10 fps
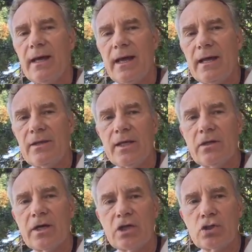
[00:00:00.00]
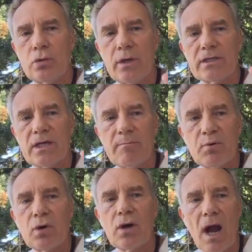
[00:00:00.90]
and they look at you as a
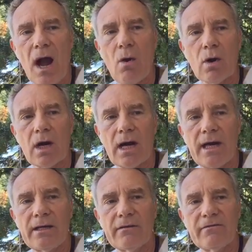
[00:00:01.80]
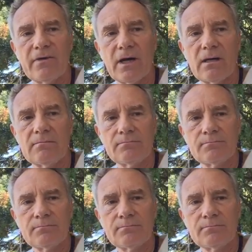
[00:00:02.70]
per hour kind of